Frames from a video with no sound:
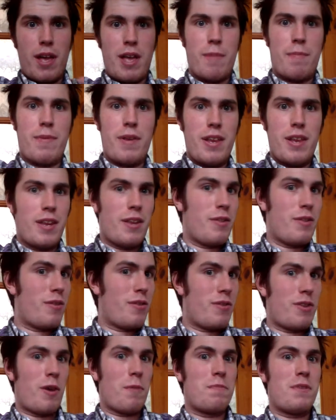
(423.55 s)
opinion,
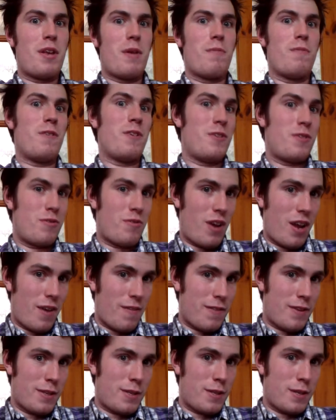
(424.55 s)
top 10 worst
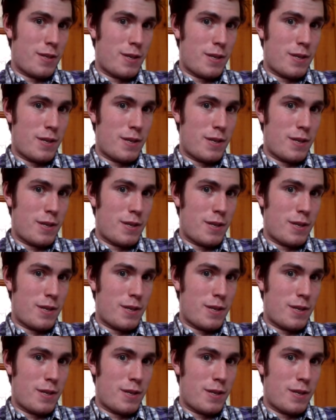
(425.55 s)
drivers,